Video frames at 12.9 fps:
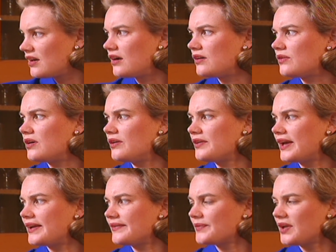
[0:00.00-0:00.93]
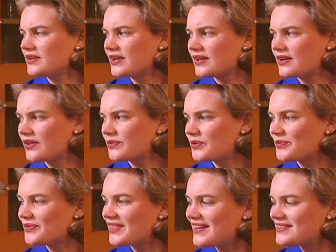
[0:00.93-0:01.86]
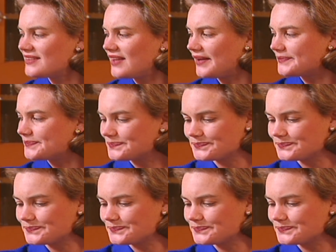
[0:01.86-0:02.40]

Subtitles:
Oh, okay. I'll take another route. Thanks a lot.